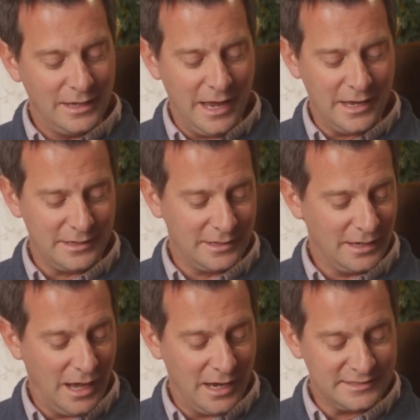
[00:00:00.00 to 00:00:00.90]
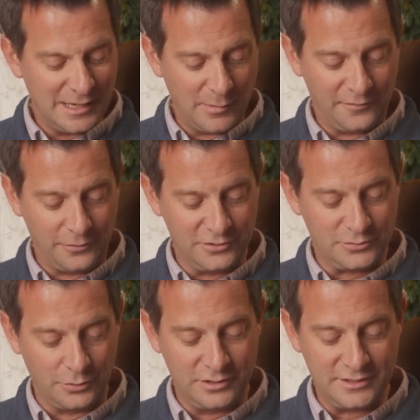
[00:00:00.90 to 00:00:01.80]
Hey, I said my
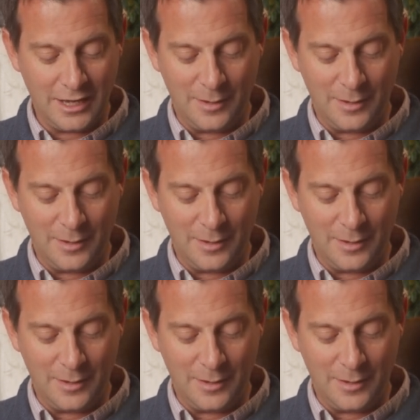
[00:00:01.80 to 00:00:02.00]
first words,